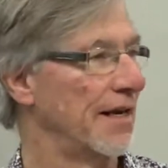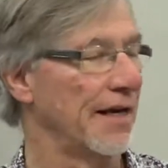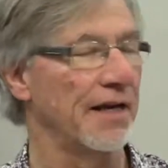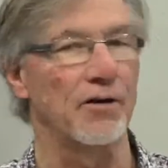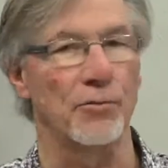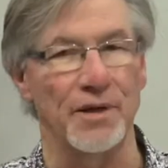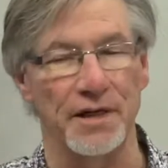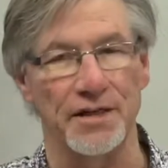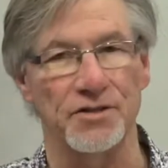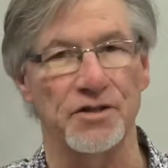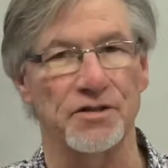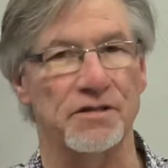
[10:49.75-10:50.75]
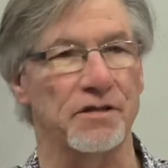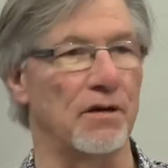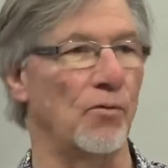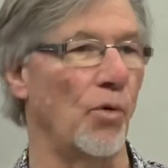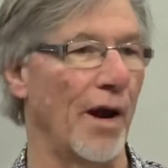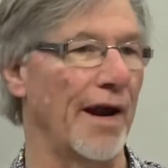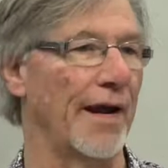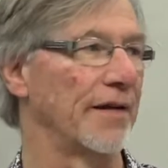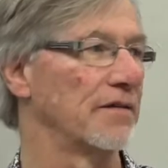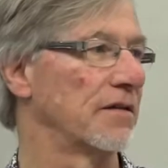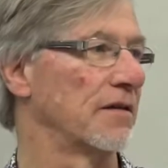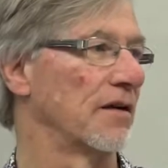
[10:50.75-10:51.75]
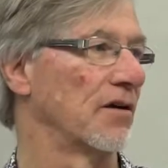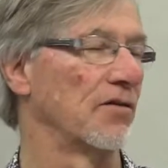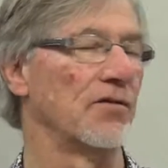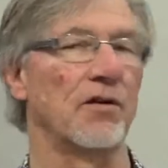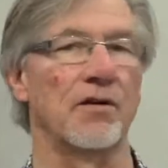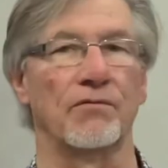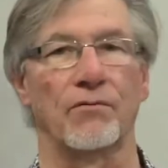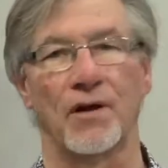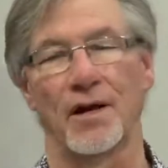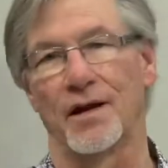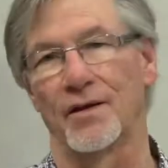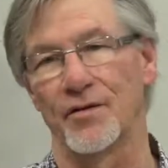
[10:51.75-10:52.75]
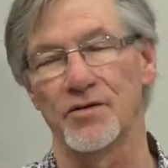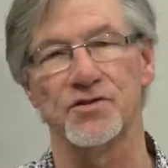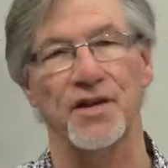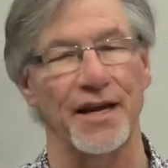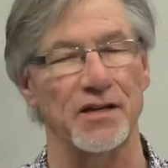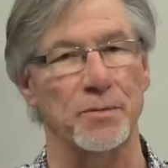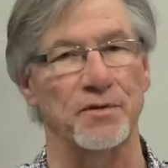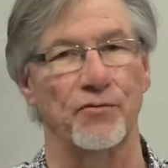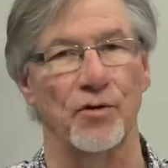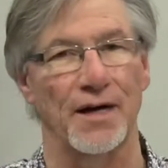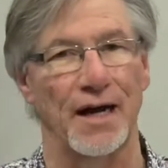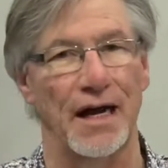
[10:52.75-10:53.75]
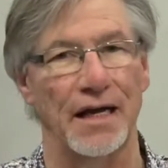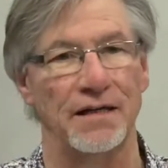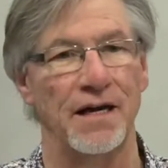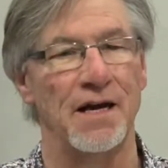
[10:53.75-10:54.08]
in a religious way to earn their uh, their stance before God.